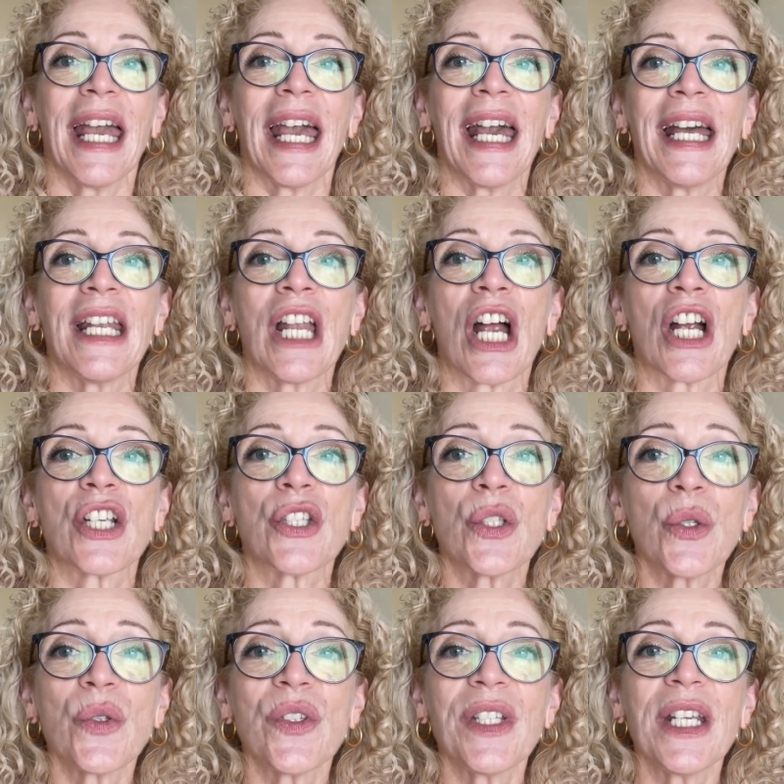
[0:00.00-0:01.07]
and are
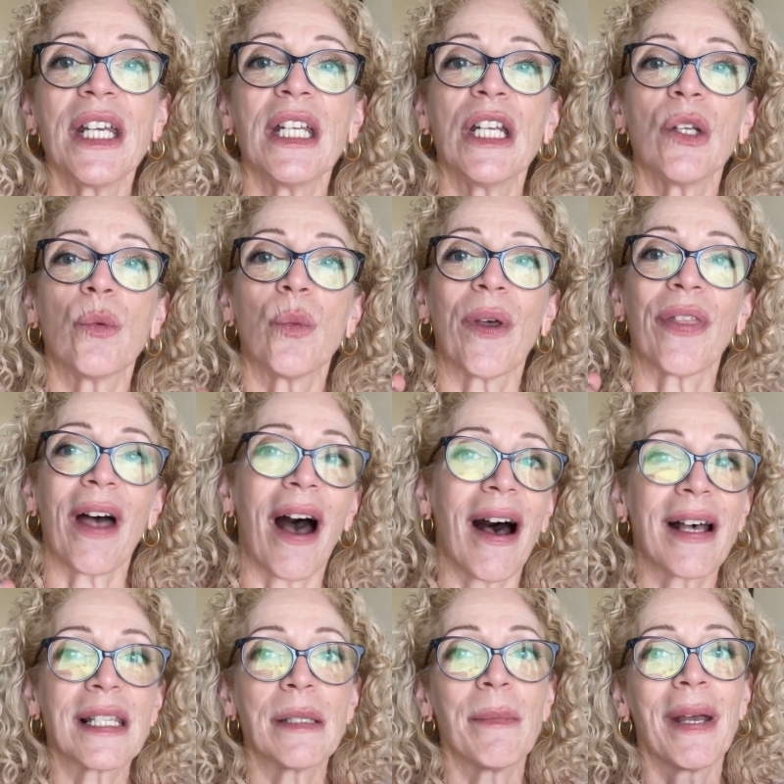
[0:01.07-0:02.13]
associated with
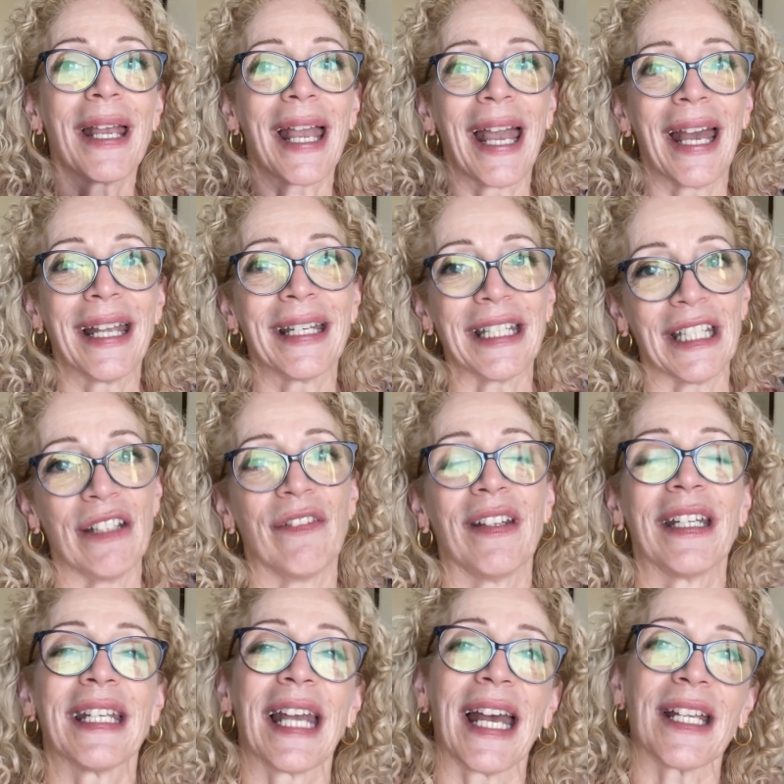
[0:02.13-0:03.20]
asthma and
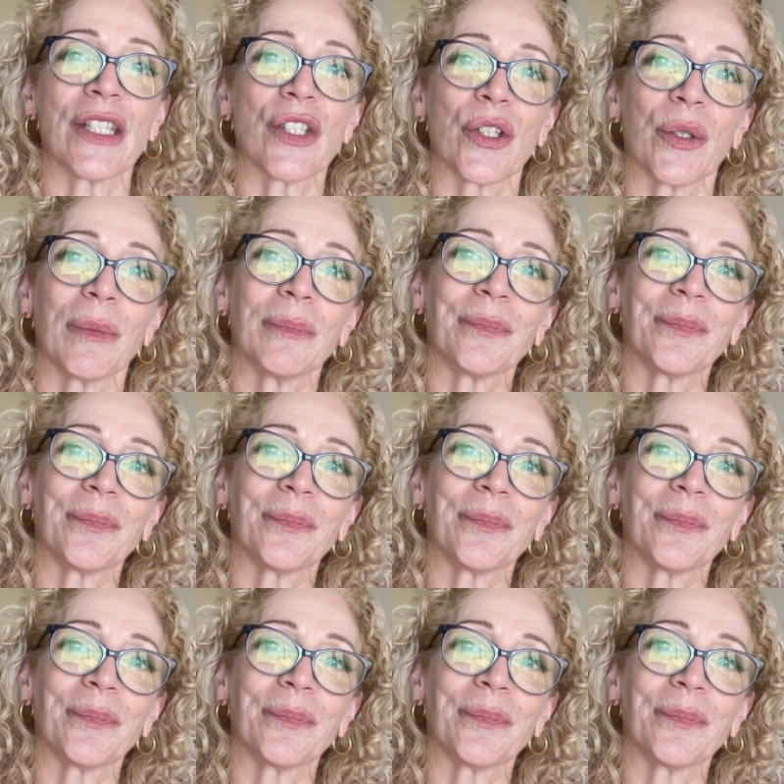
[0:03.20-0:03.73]
even cancer.